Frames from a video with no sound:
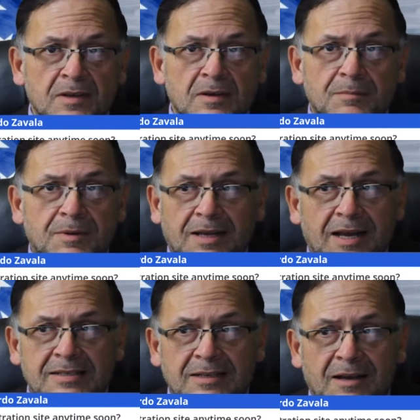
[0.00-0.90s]
But
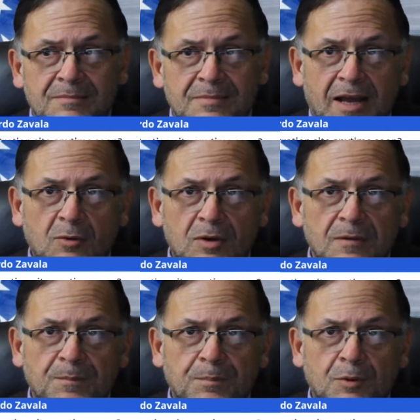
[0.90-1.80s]
guys, I'm not going
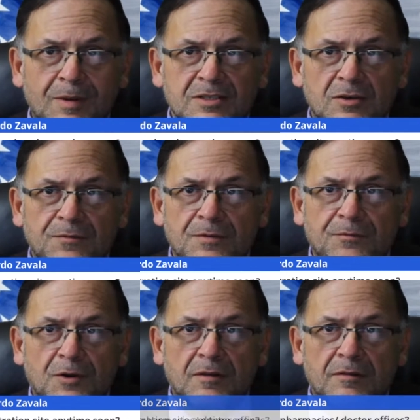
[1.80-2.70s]
to put myself in
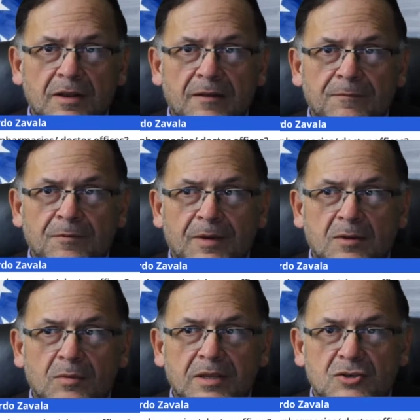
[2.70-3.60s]
front of the line from
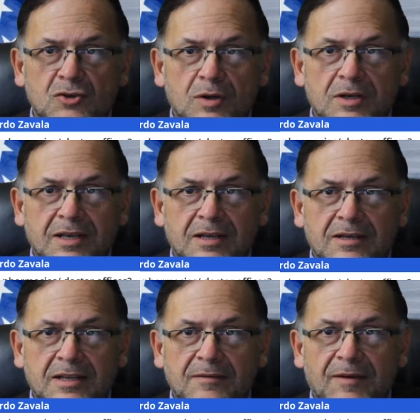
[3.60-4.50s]
anyone that's going to
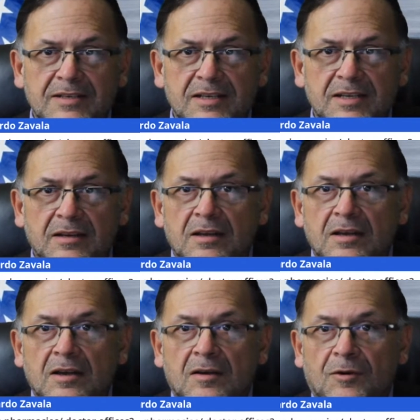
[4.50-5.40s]
need a vaccine.
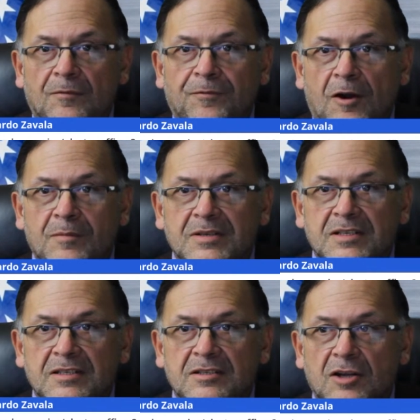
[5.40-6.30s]
From
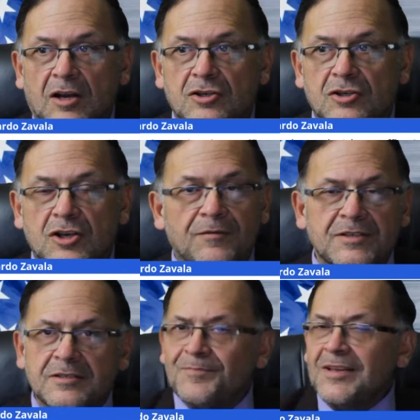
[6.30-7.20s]
pharmacies, doctors'
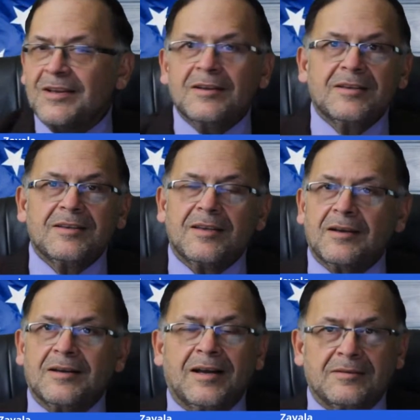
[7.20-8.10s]
offices.
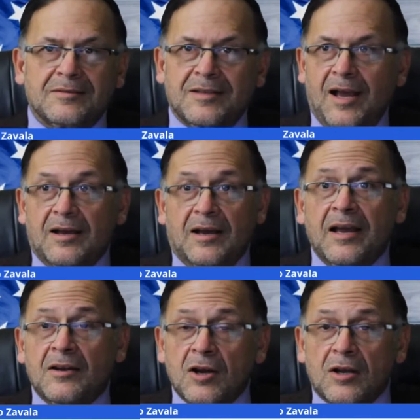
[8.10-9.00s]

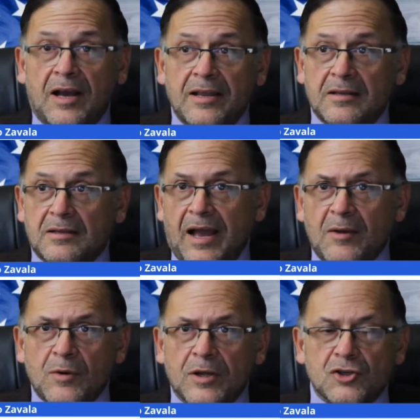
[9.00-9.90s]

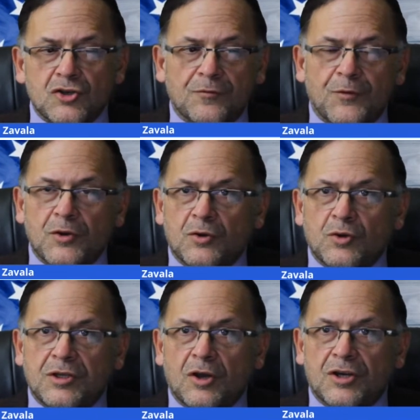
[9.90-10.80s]
I registered for
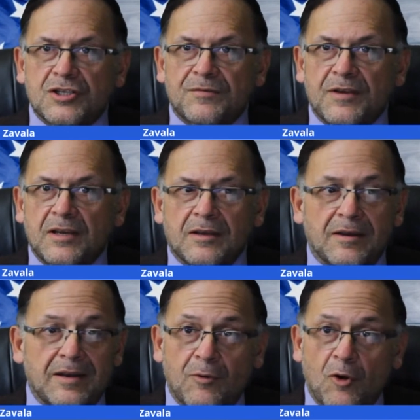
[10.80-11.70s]
UTRGV,
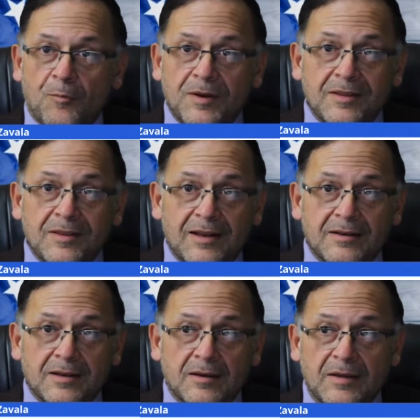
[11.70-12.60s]
and I'm hoping that
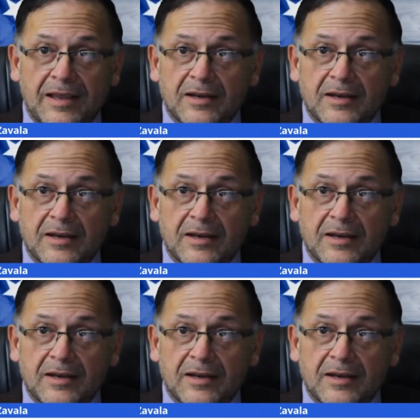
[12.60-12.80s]
I get